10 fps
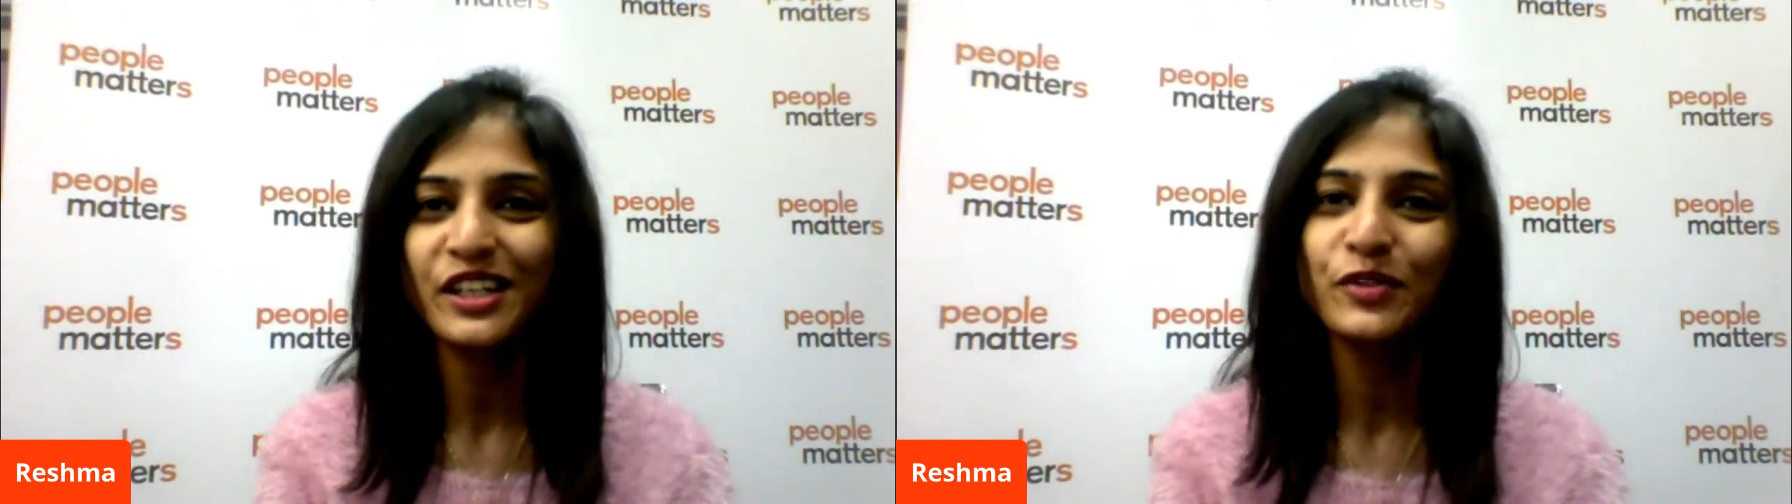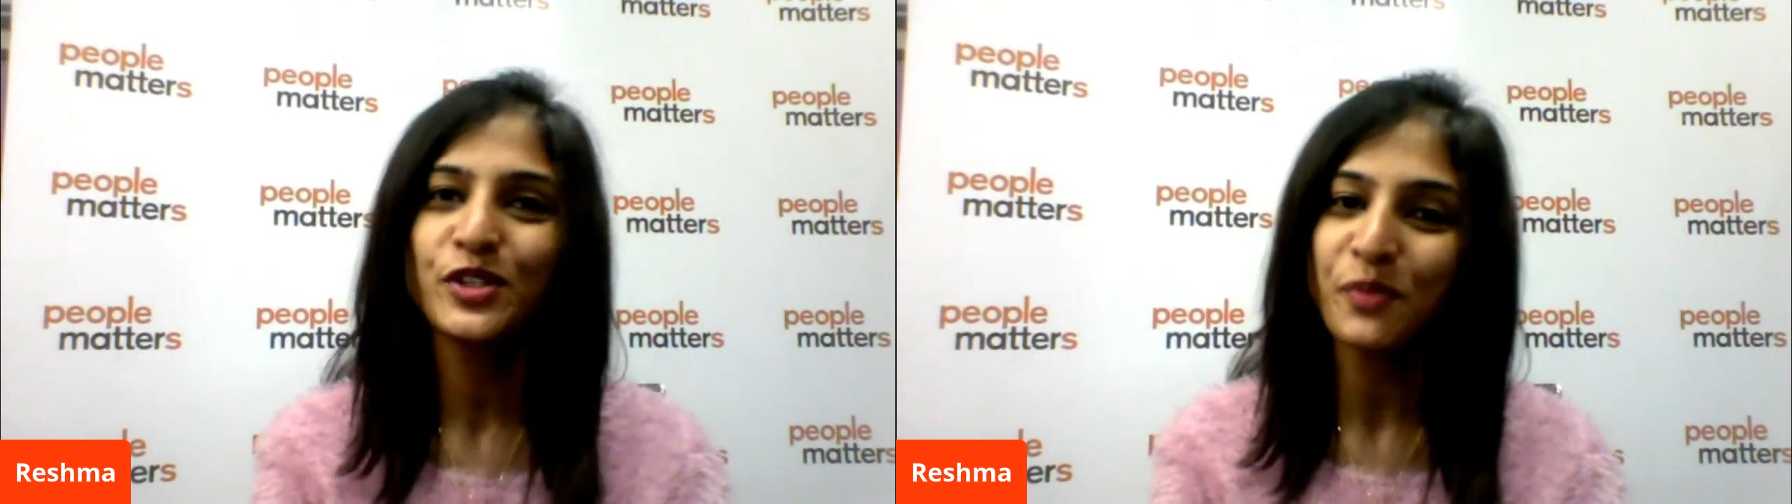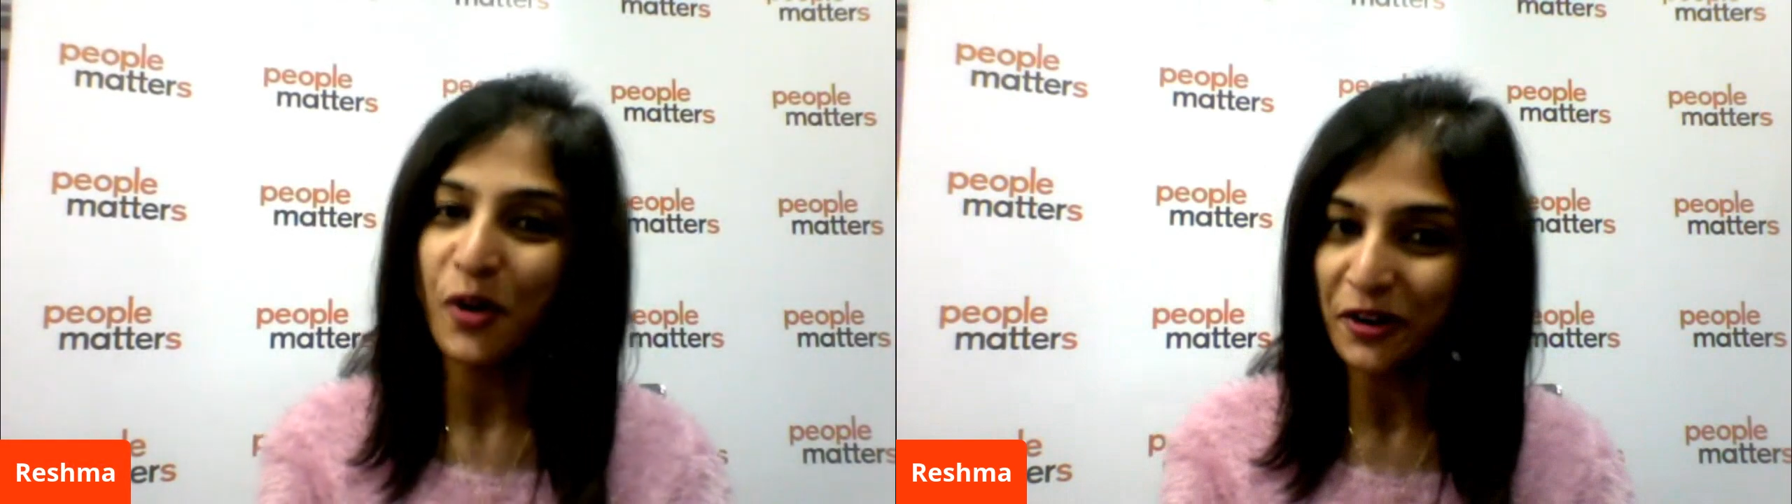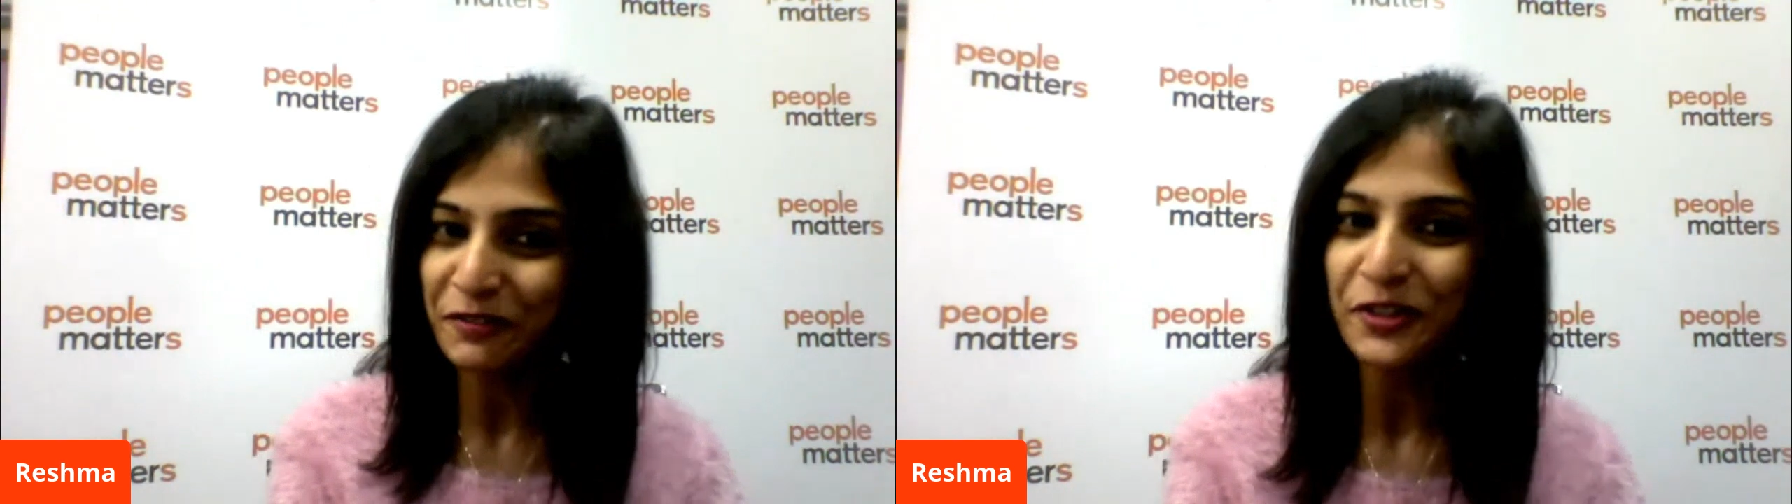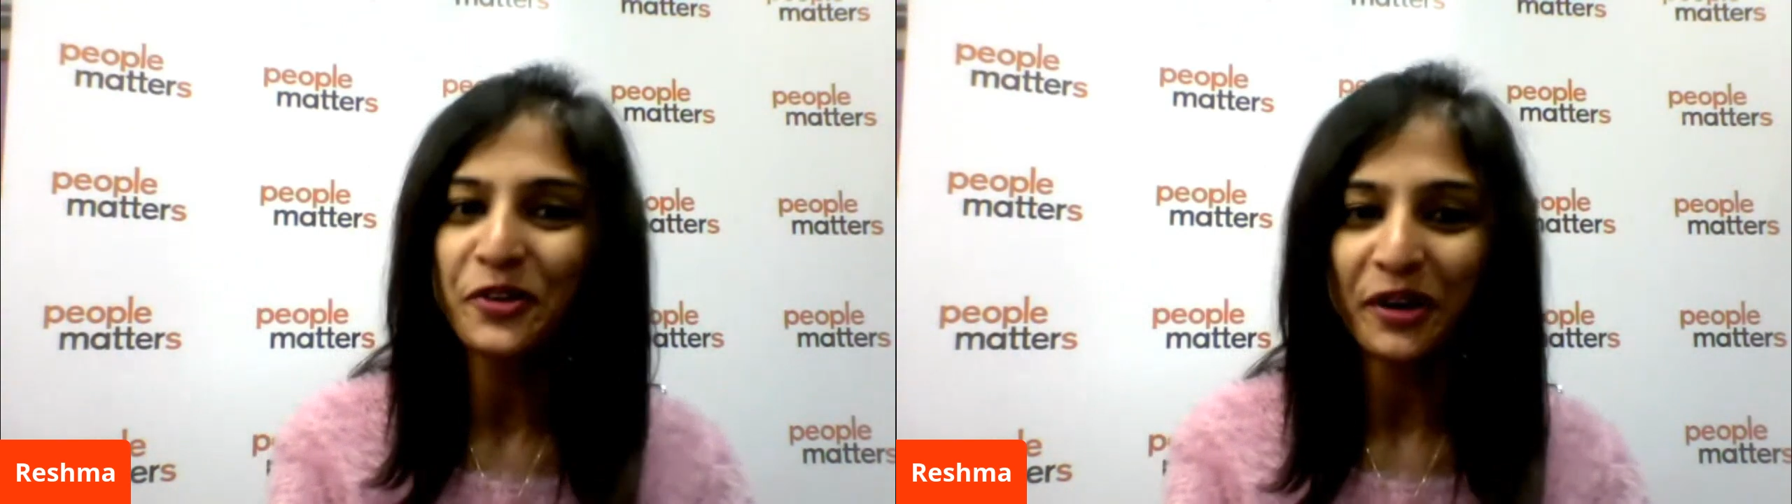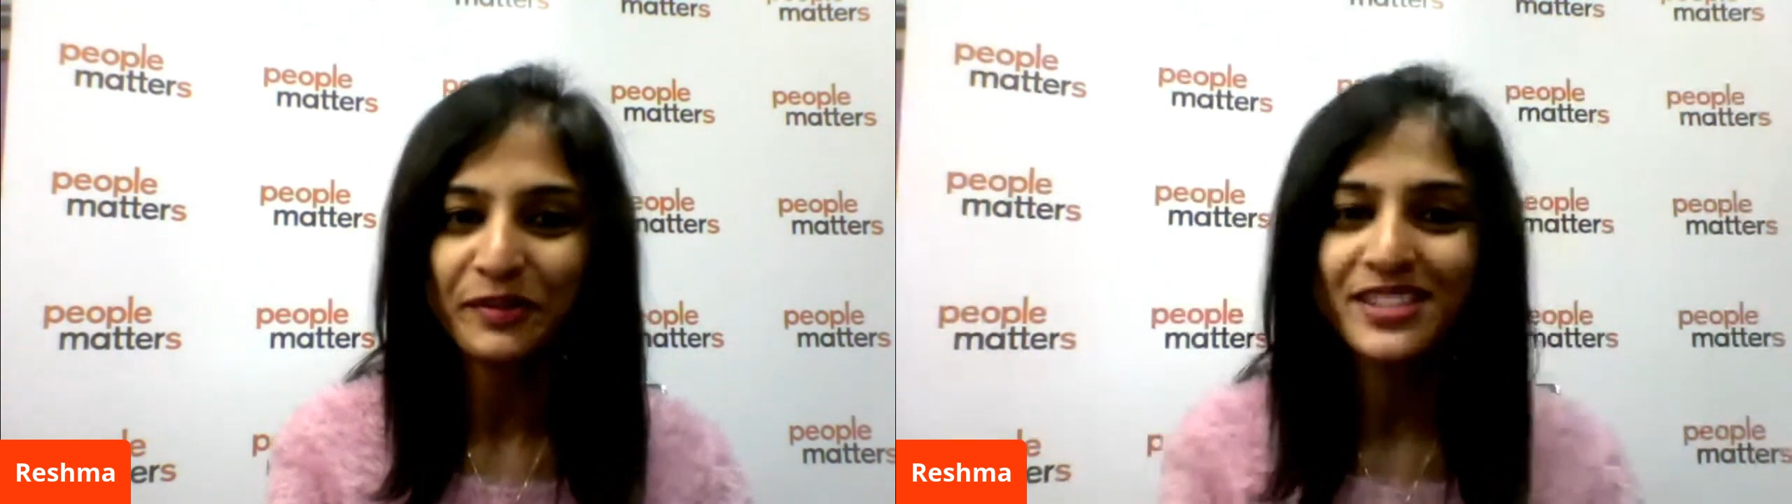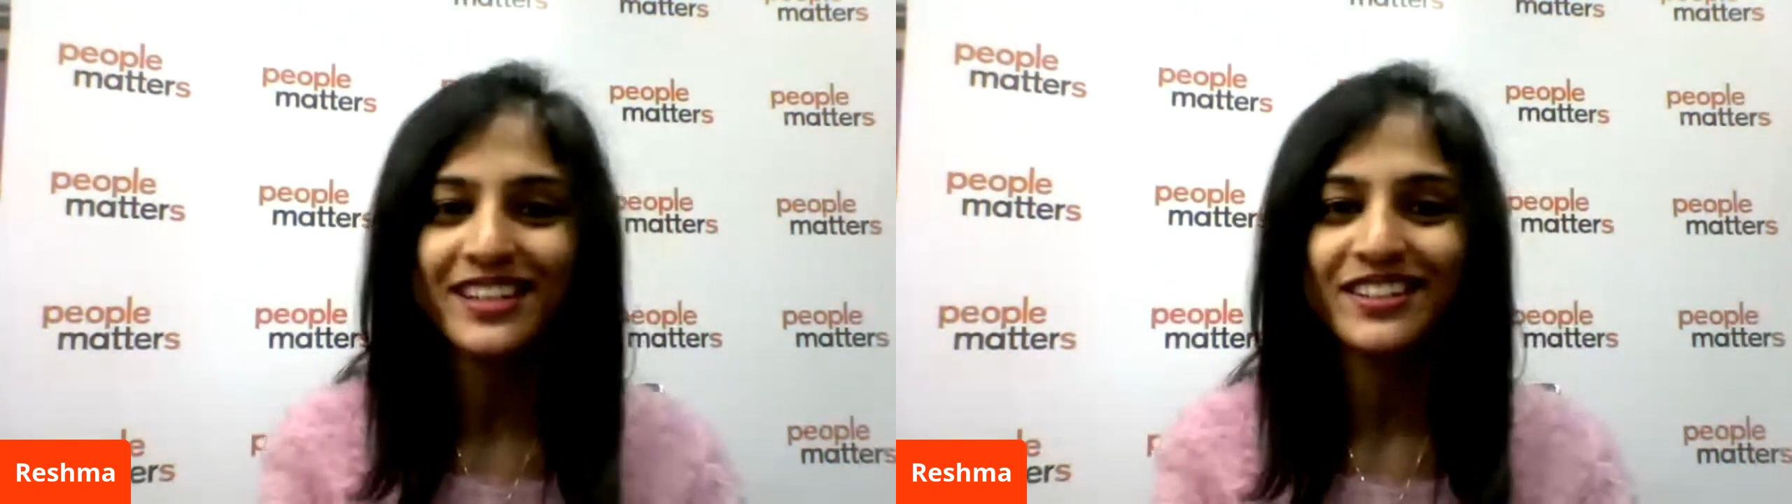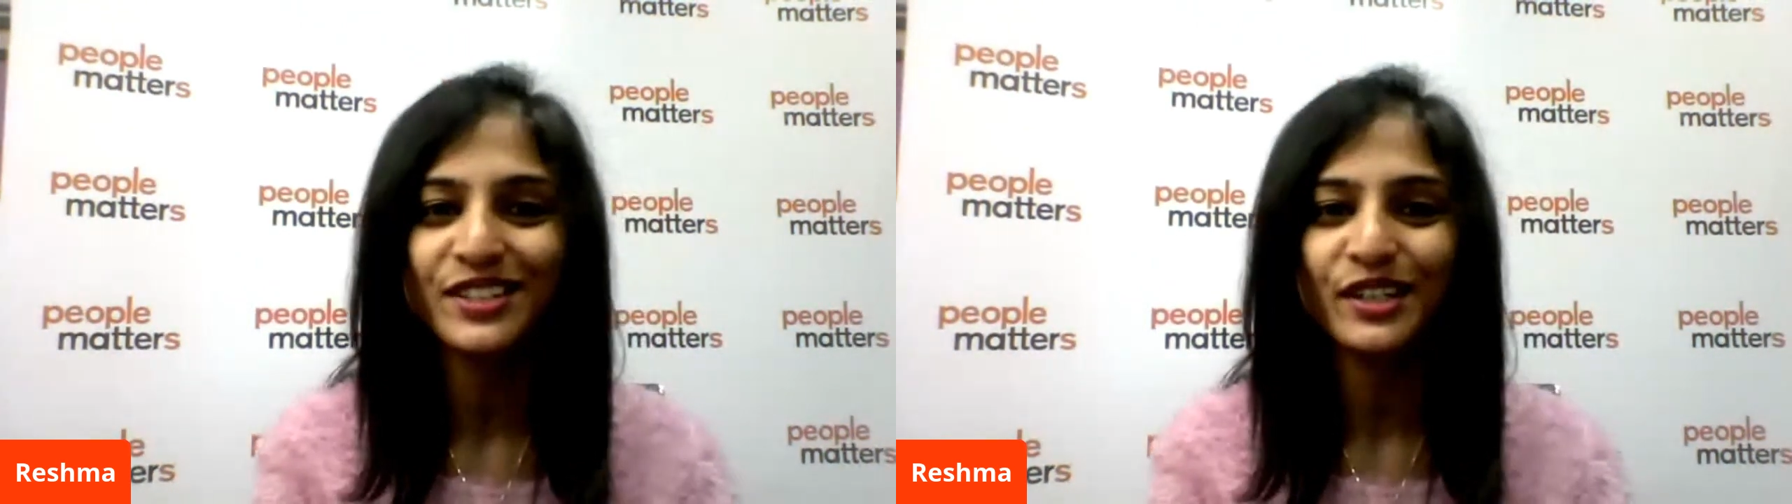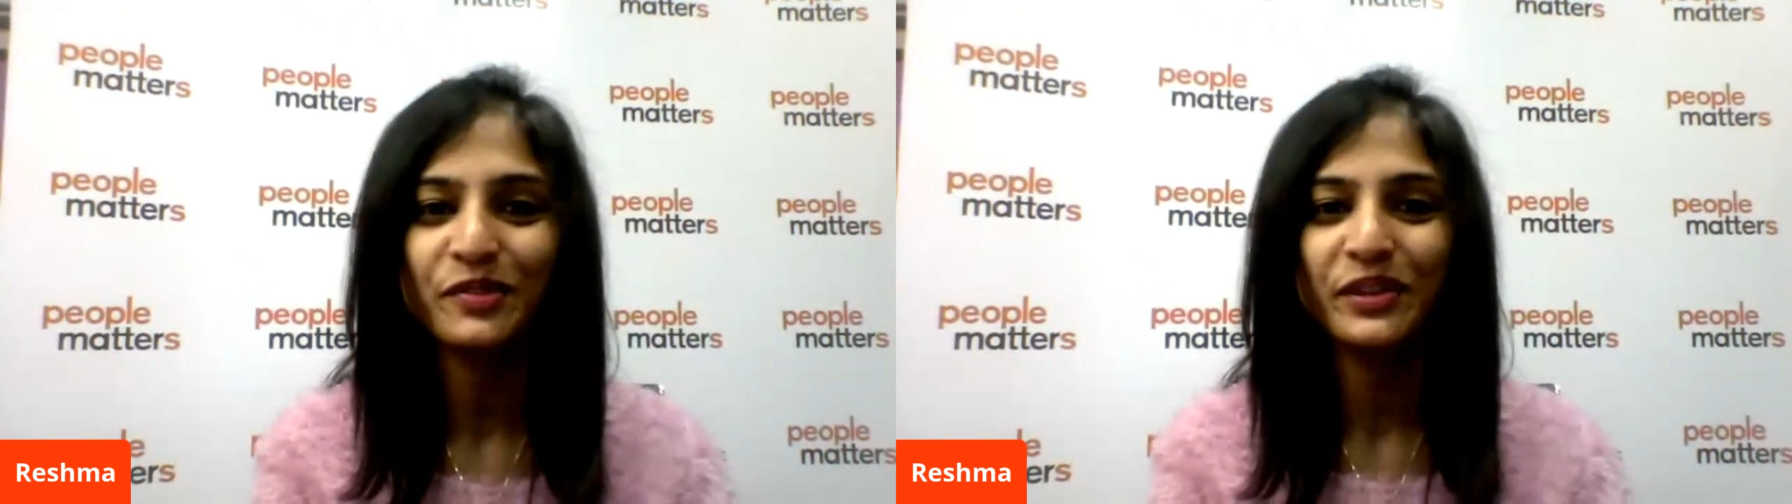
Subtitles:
It was more of a conversation.